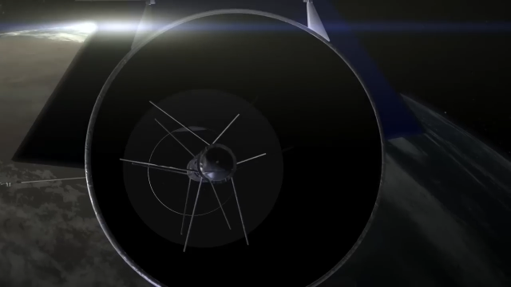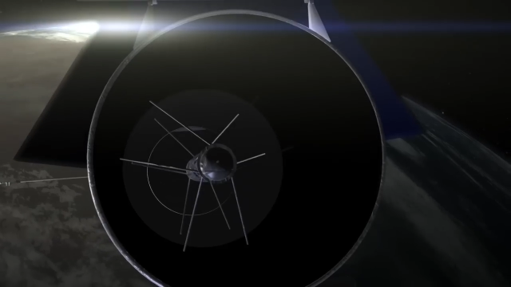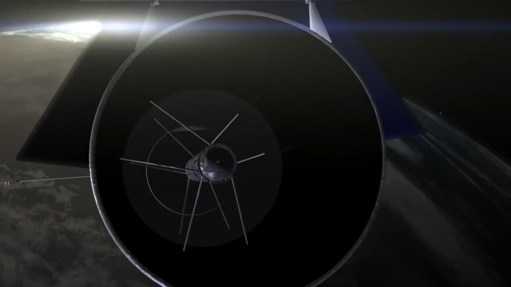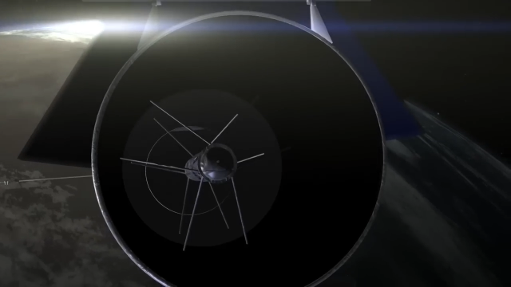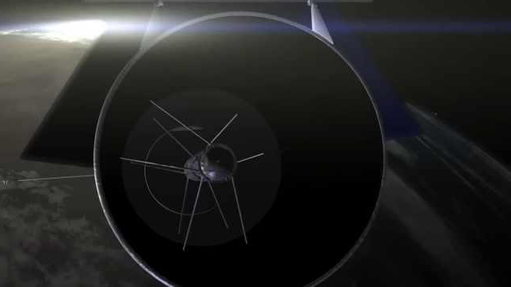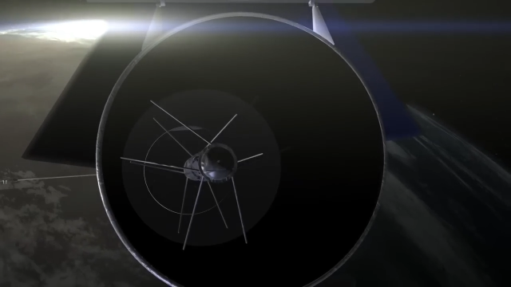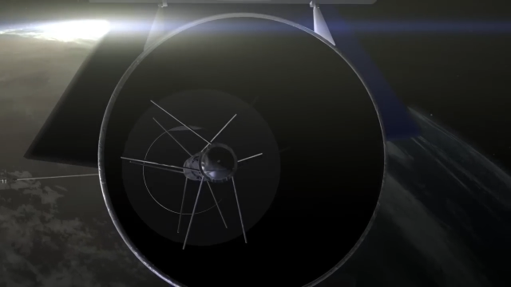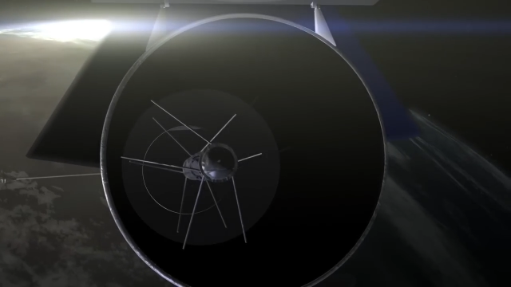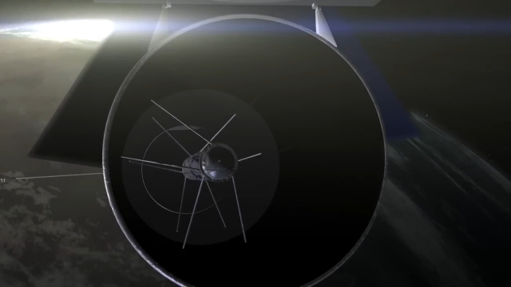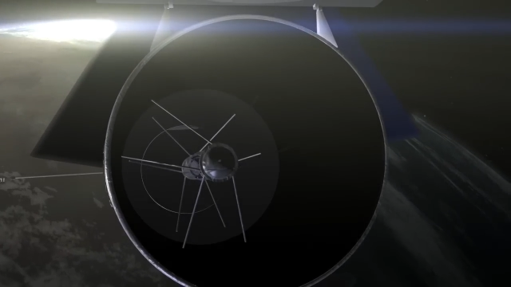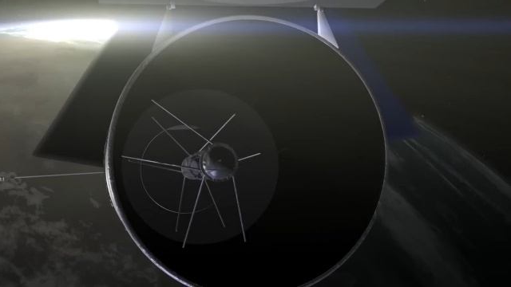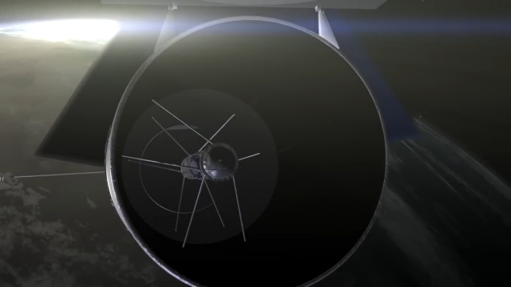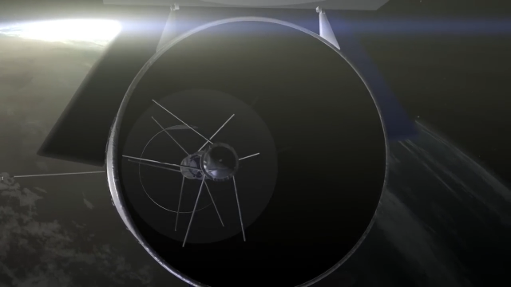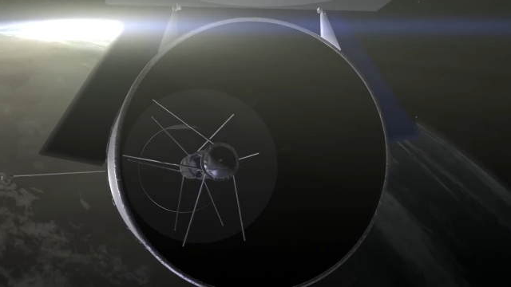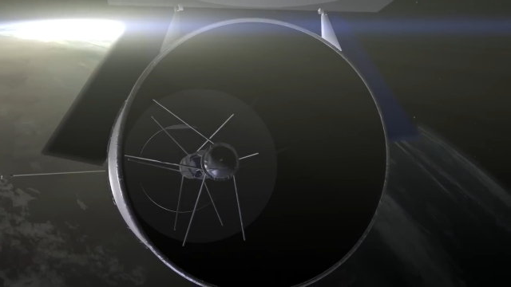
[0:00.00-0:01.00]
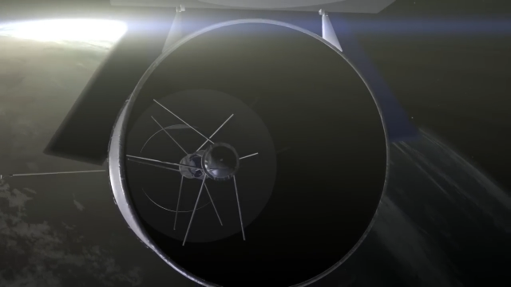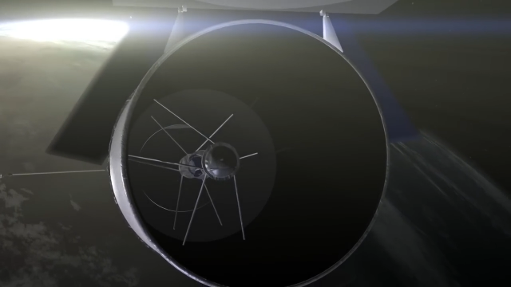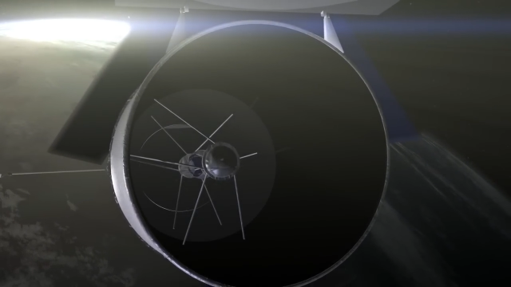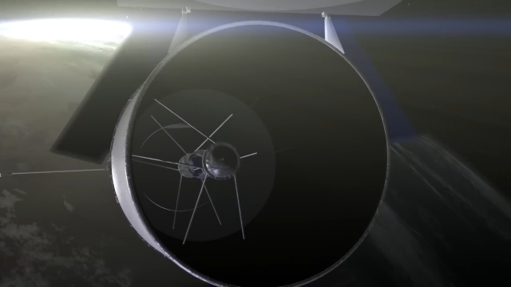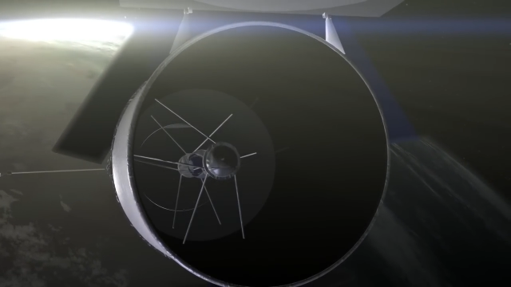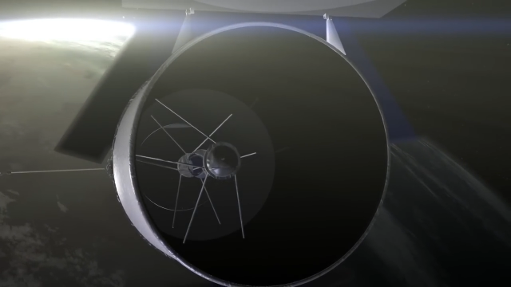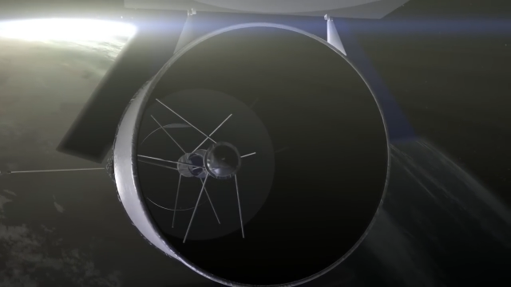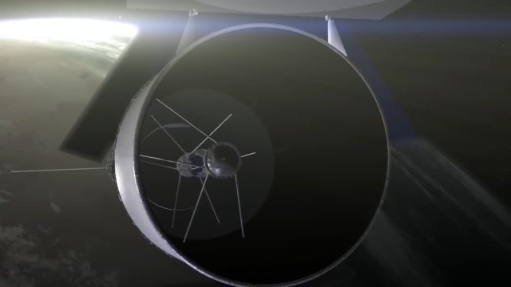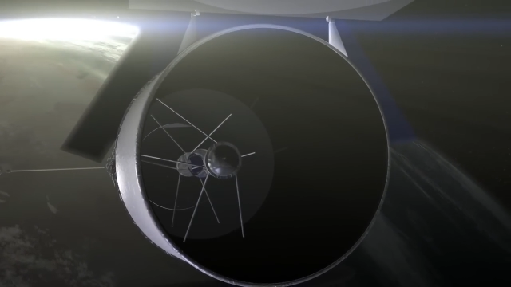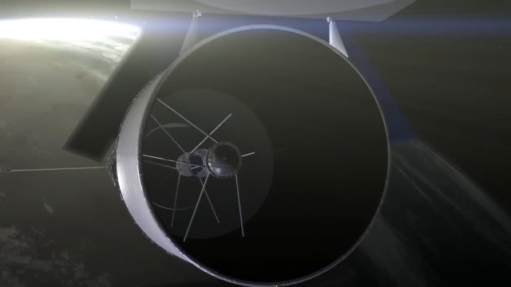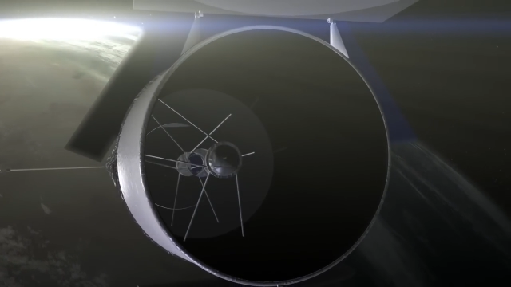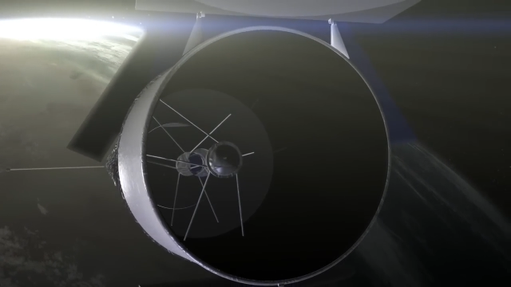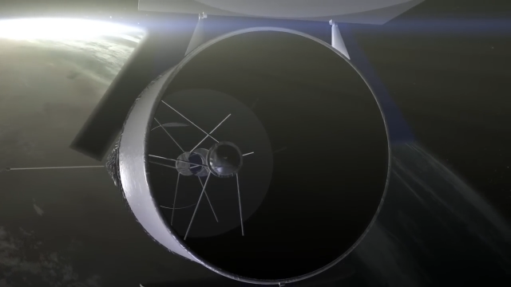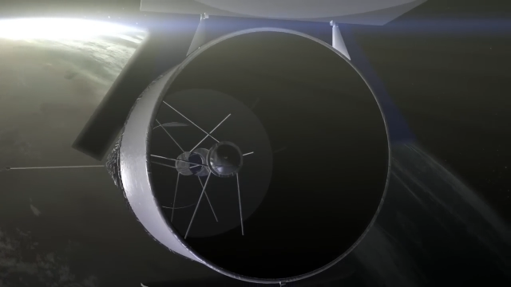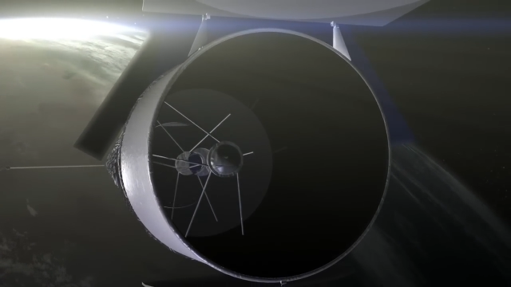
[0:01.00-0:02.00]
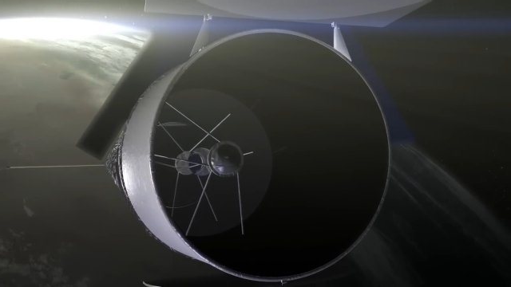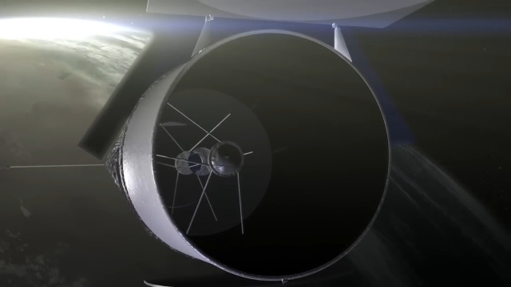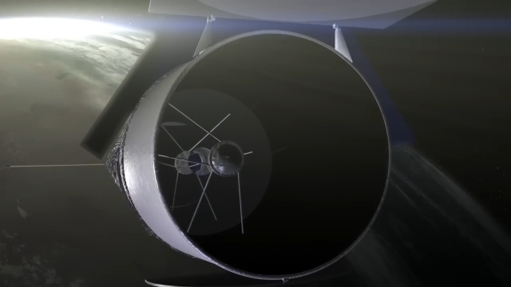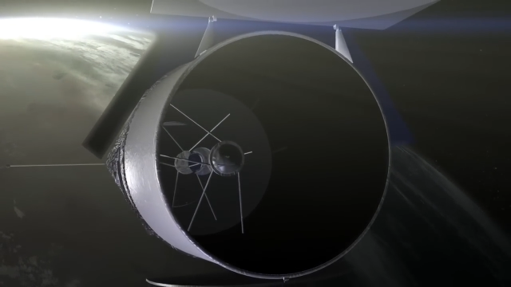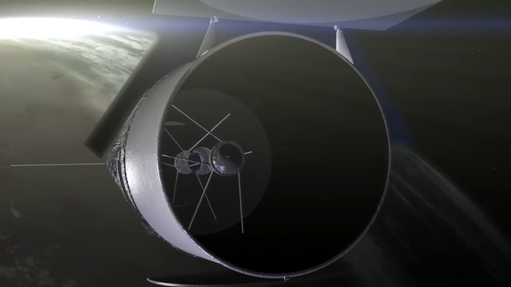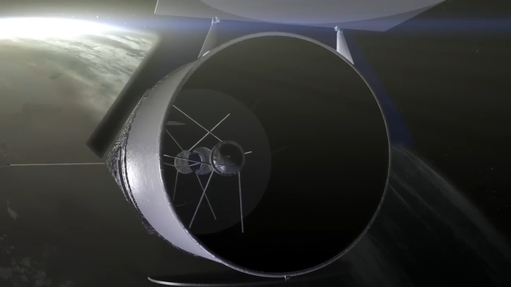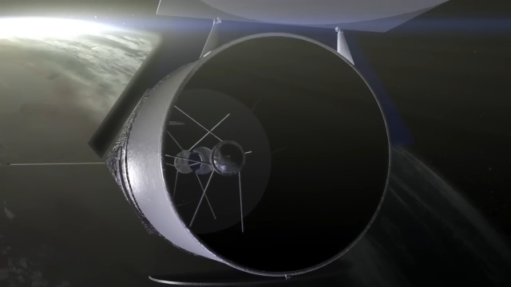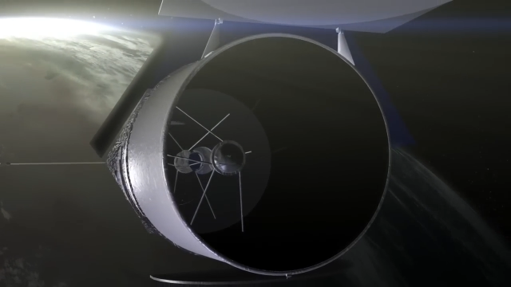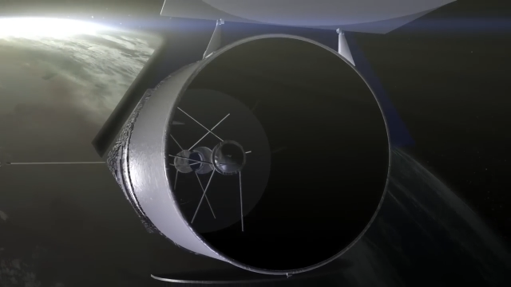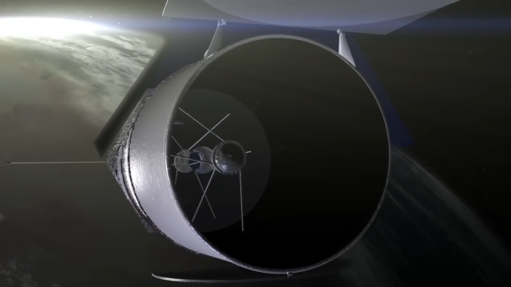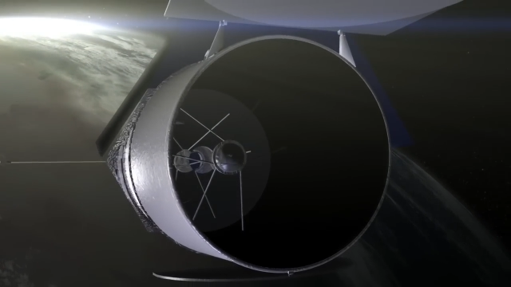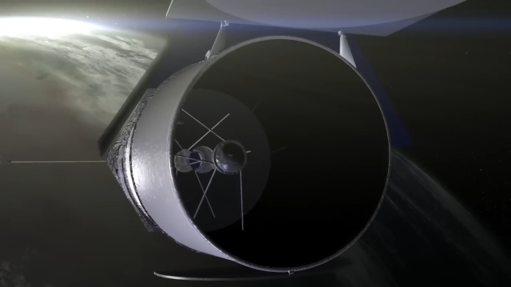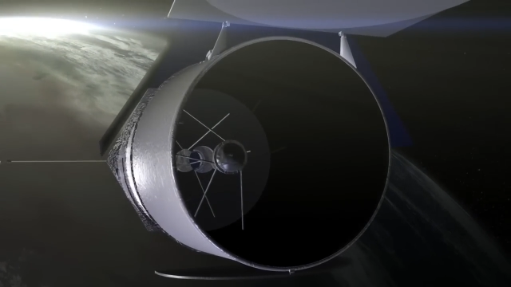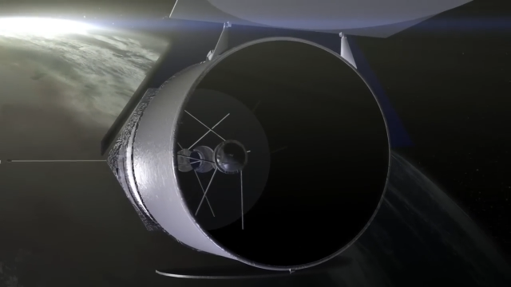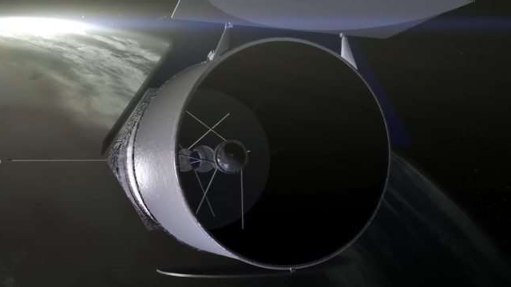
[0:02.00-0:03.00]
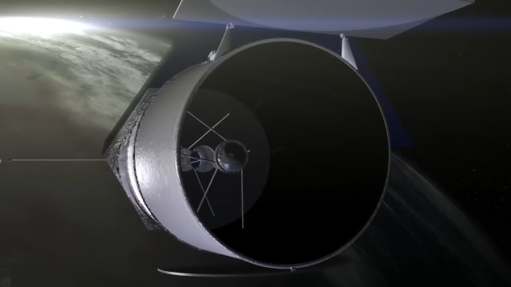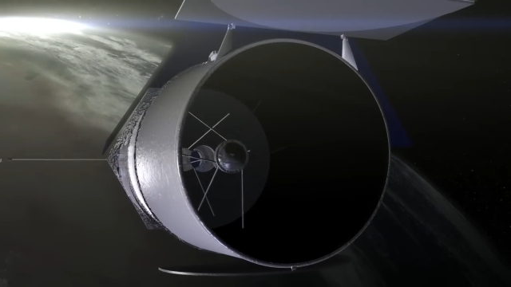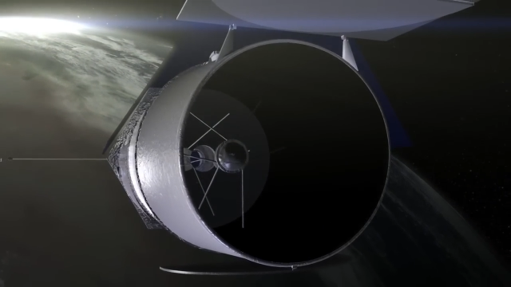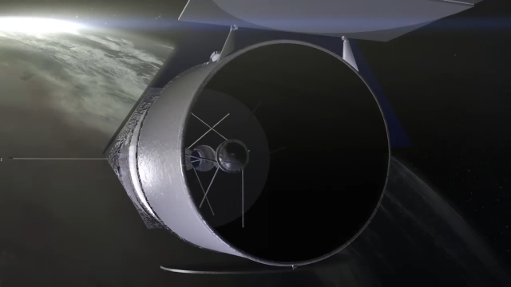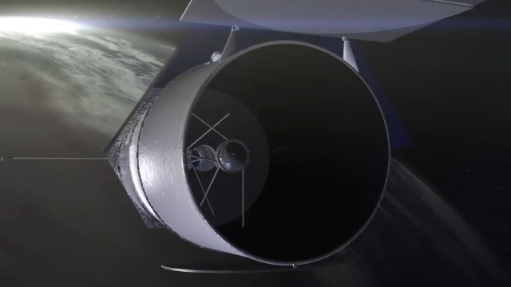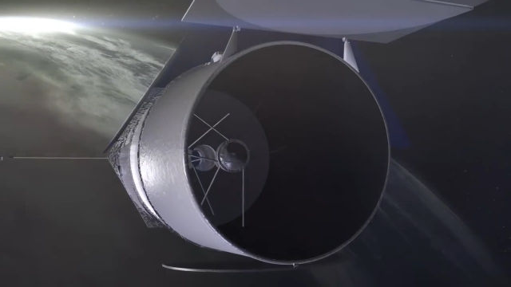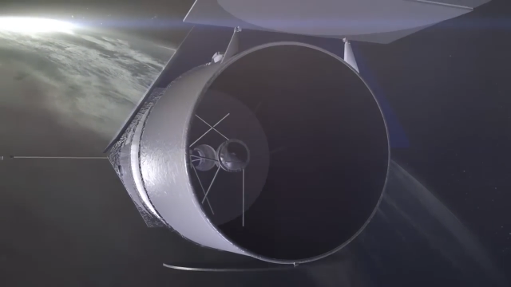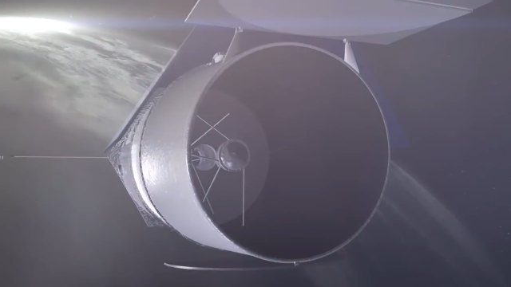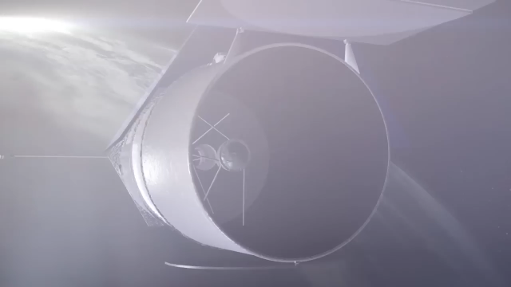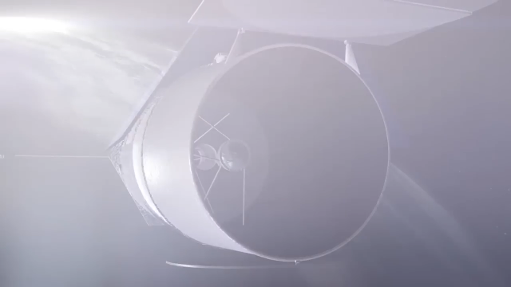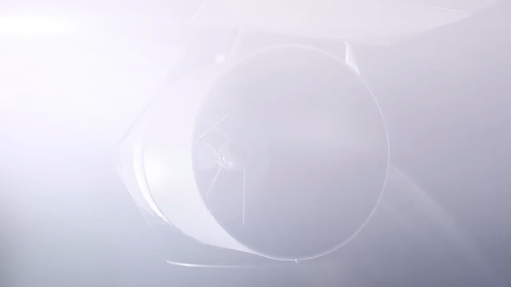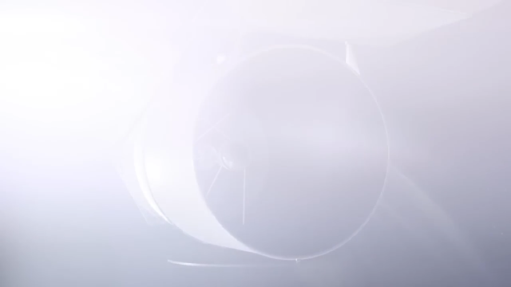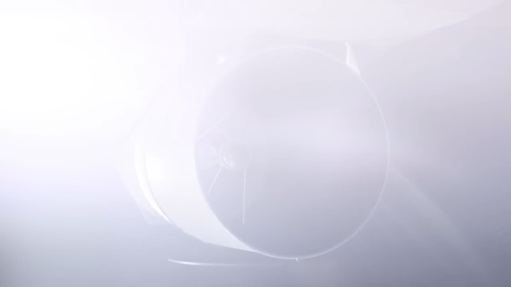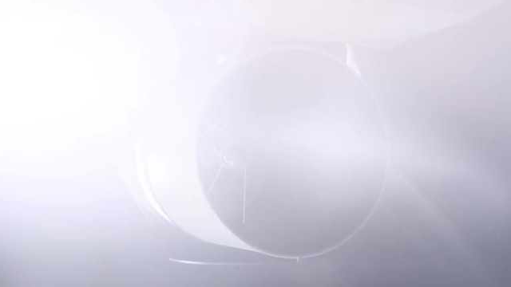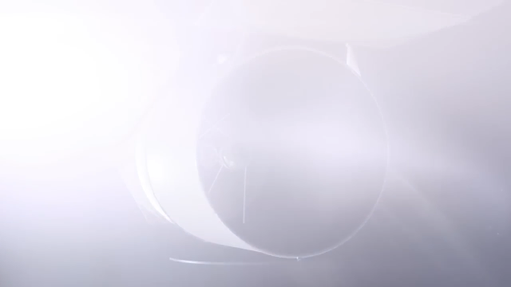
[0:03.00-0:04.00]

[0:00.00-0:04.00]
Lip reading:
[unreadable: no face in view]